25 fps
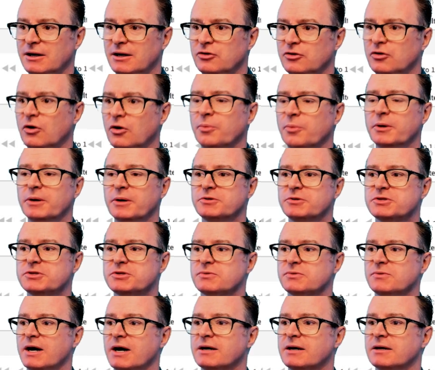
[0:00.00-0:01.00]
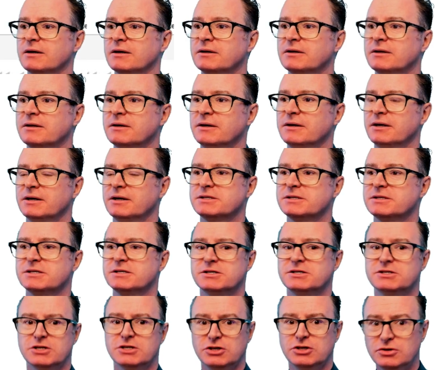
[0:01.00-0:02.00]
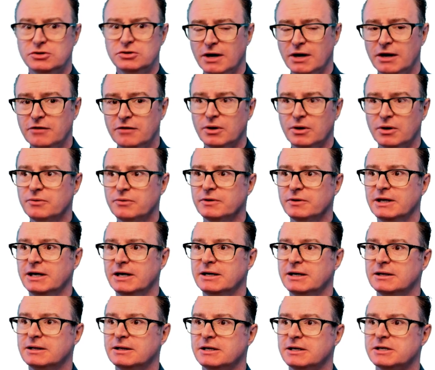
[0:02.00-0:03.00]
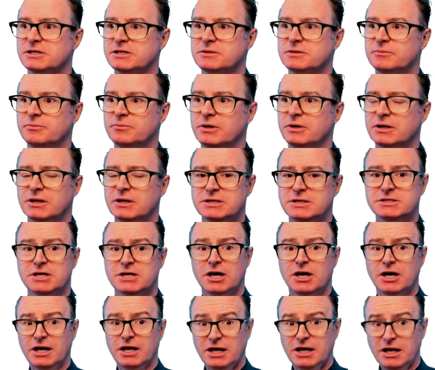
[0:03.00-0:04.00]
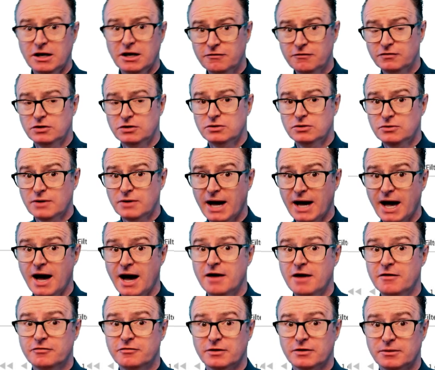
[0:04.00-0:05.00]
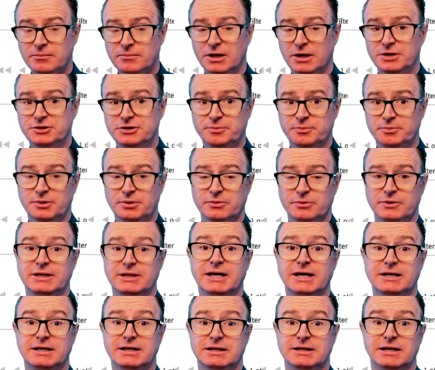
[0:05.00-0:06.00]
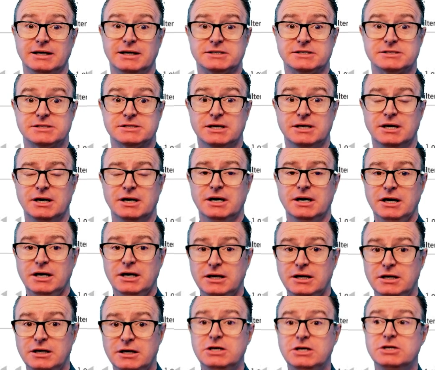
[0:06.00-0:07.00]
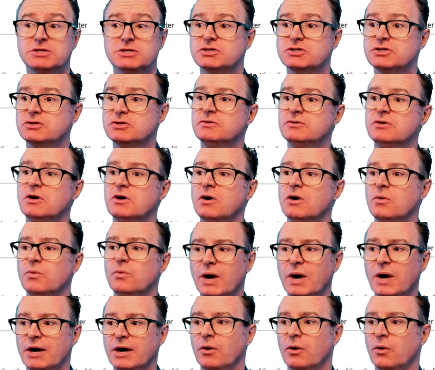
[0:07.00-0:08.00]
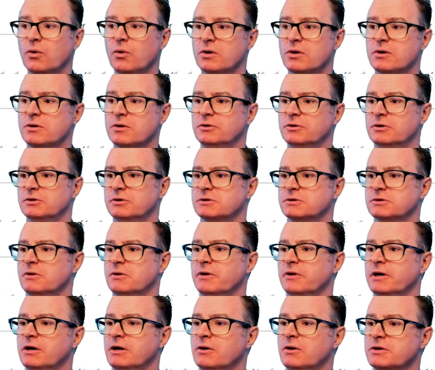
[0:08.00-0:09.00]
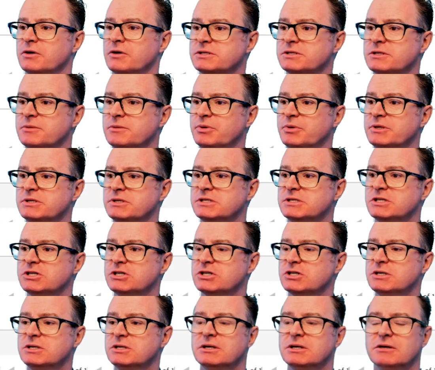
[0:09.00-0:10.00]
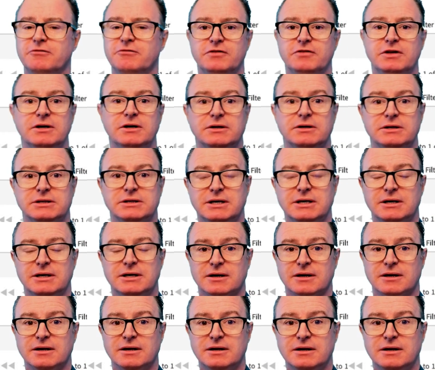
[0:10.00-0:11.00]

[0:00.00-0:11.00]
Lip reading: open up this record and it says you have one related list, because if you have multiple related lists, it needs to know what order those go in. Notice the position field here.